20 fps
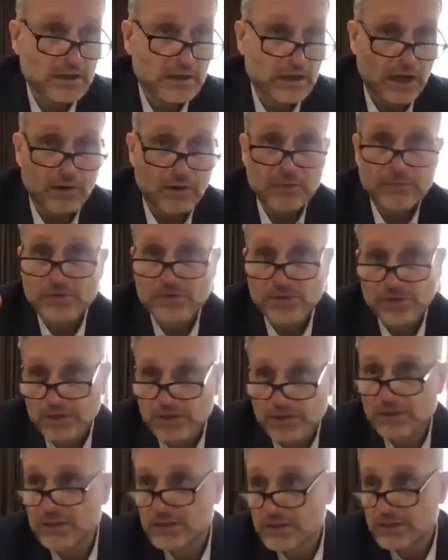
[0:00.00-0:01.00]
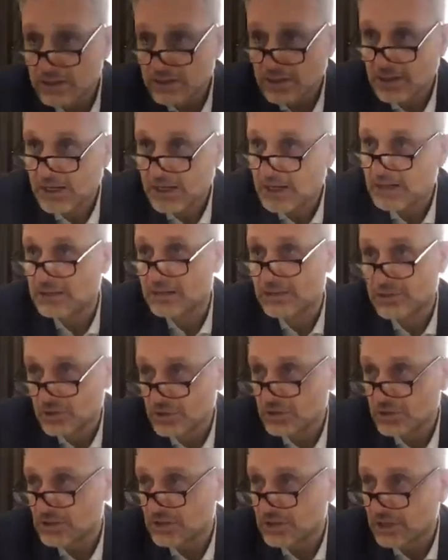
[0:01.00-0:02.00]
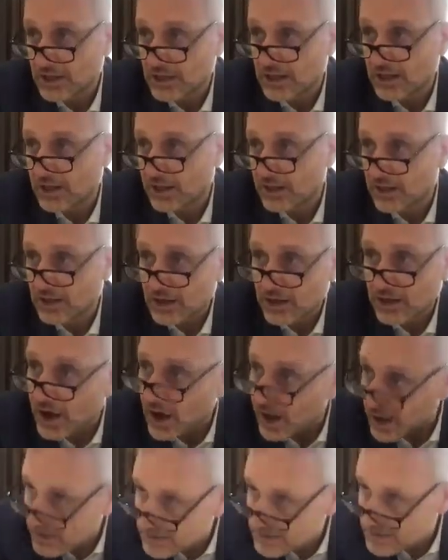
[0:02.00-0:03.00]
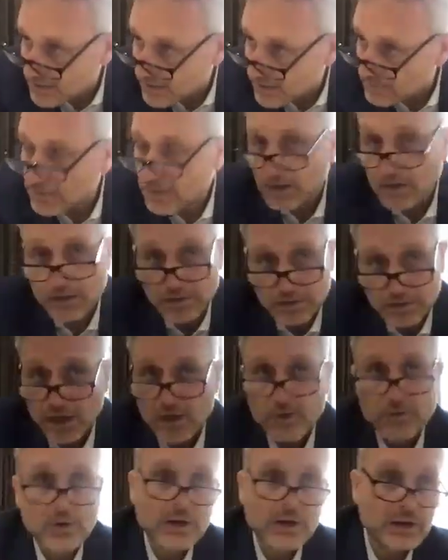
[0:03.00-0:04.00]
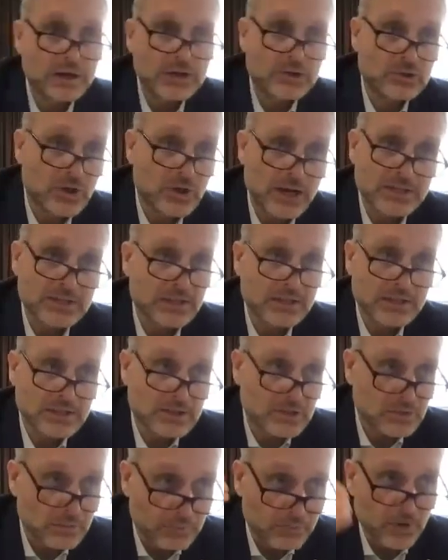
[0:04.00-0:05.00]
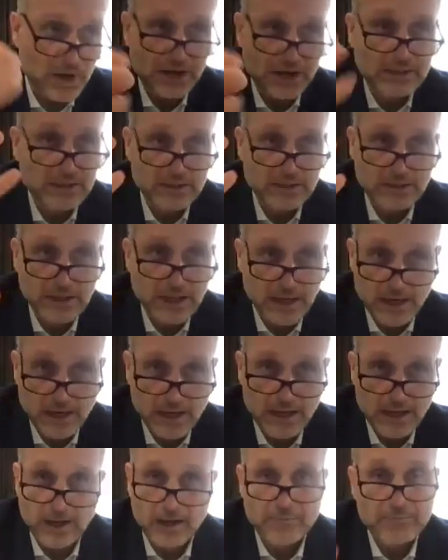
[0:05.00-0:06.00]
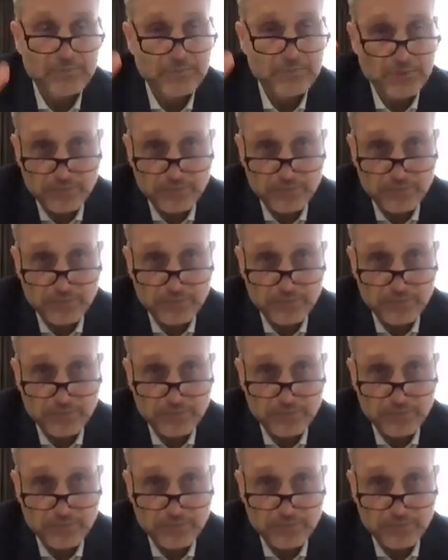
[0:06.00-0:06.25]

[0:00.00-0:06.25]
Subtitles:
Now, if you think that this is, again, it's just like a concept, it translates to practical halacha.